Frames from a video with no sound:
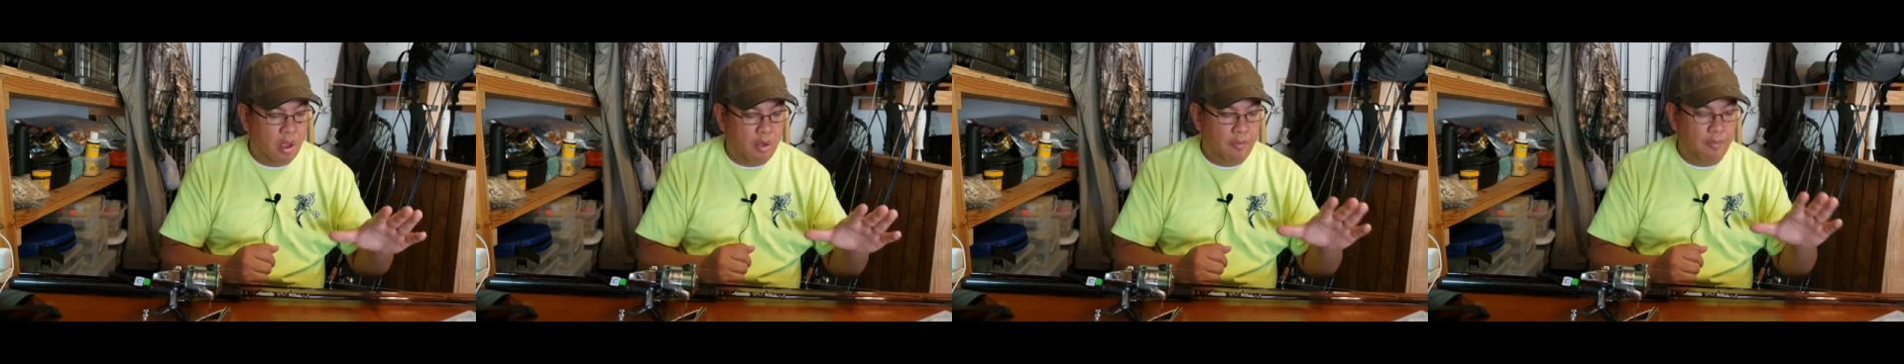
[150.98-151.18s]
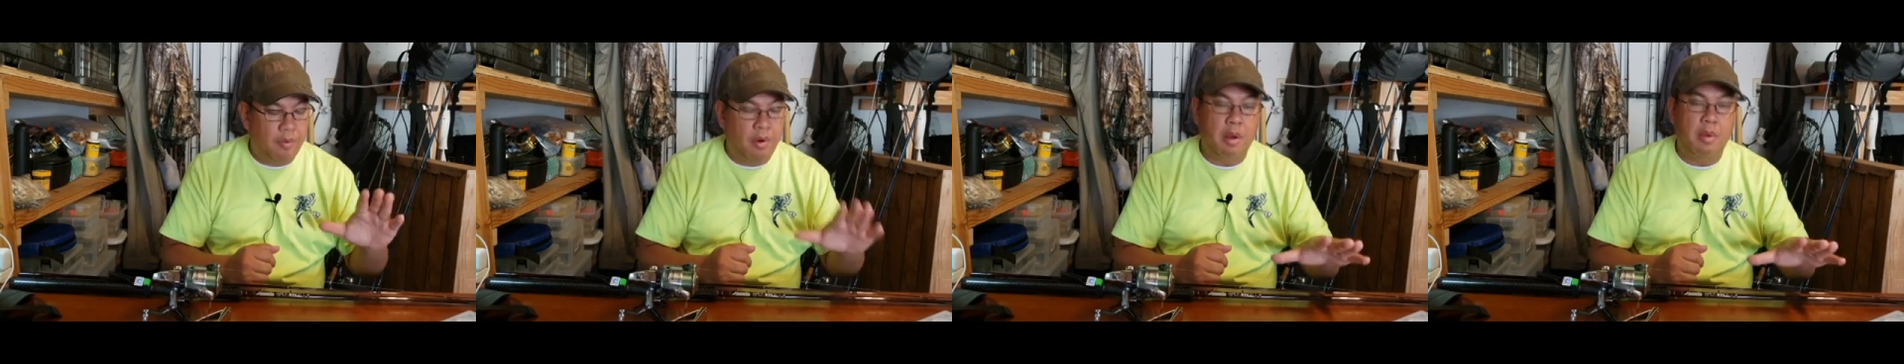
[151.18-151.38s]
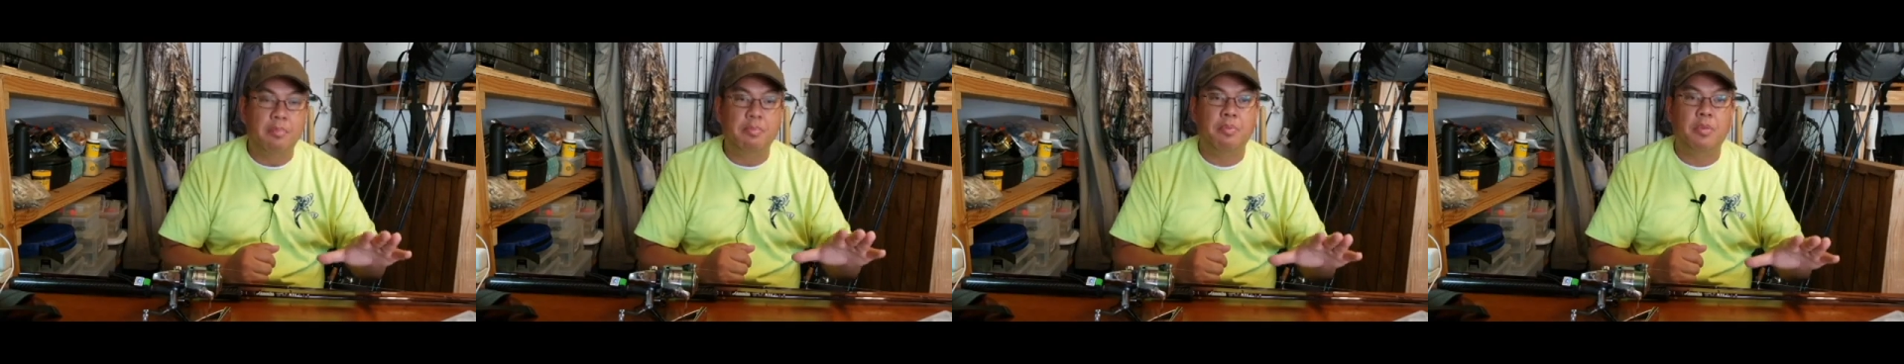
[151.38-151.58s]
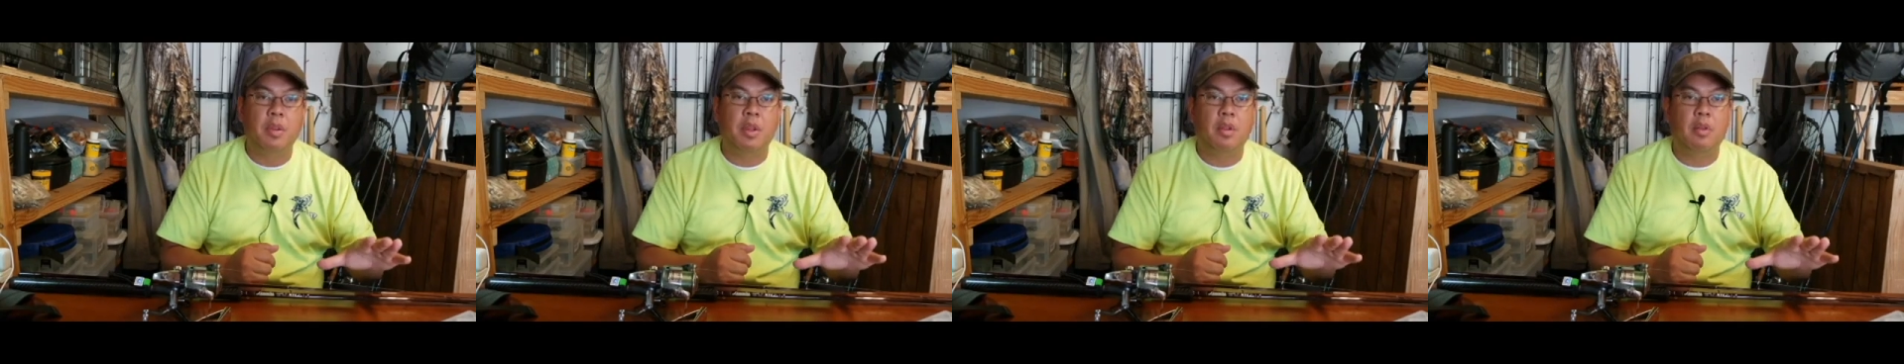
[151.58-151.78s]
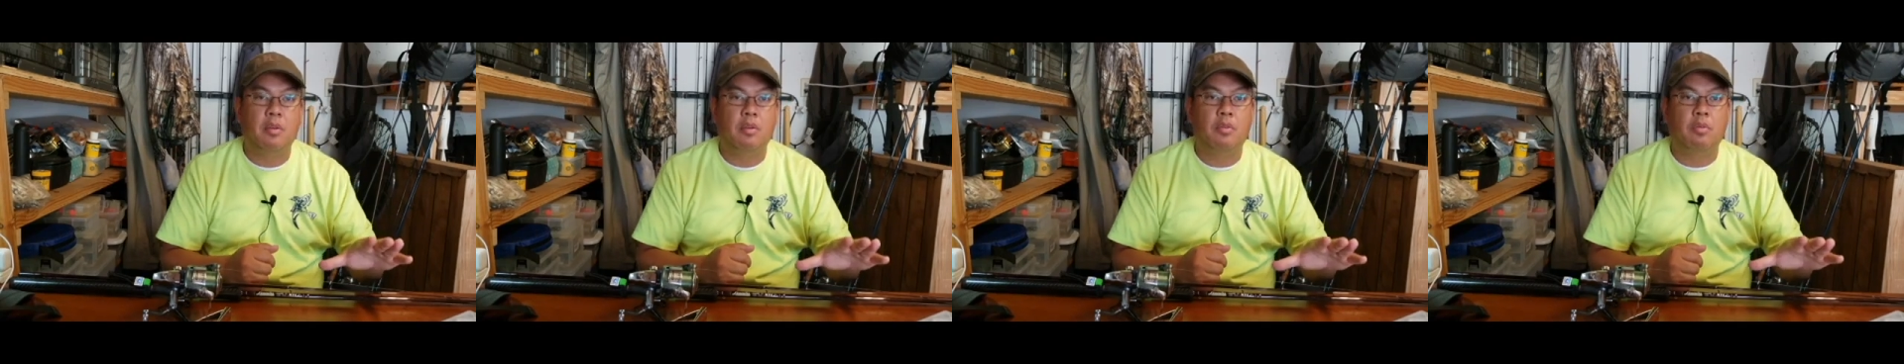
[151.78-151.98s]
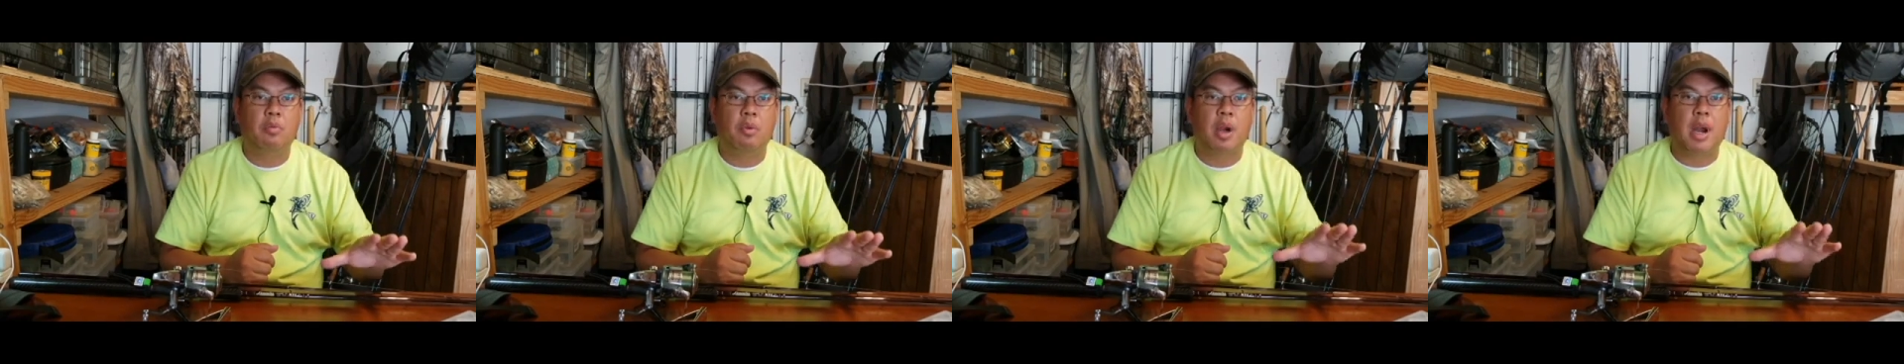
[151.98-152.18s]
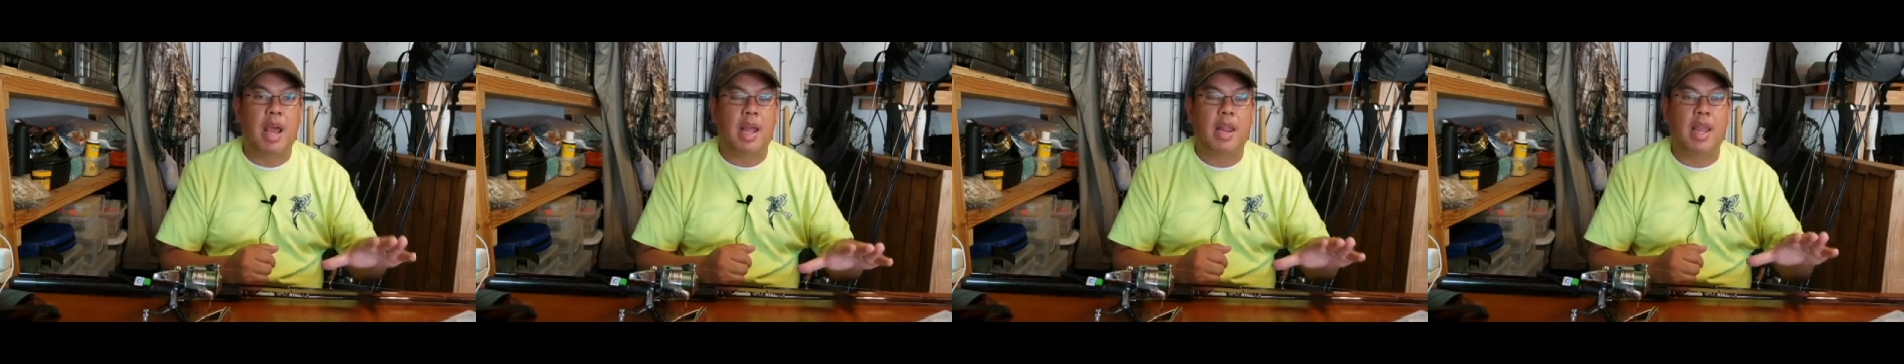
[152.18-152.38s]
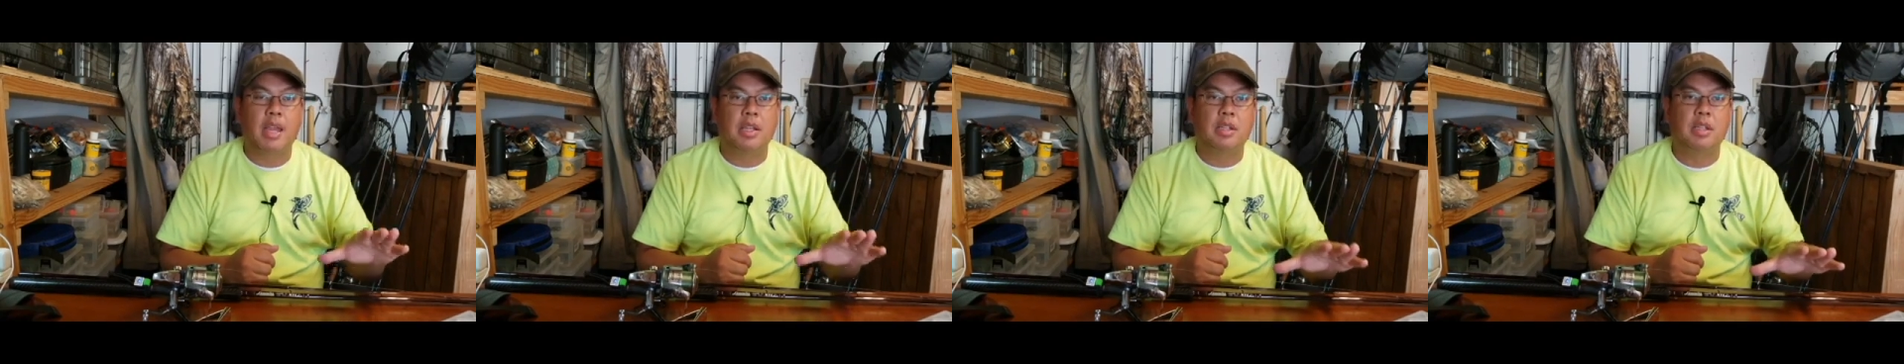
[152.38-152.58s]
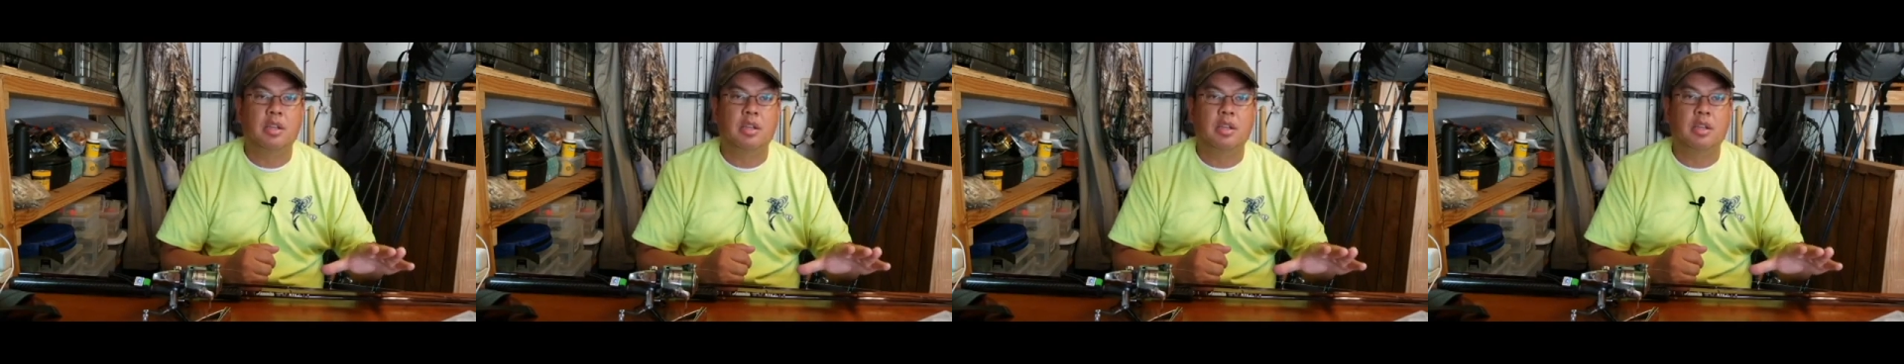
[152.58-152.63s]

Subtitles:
from what I like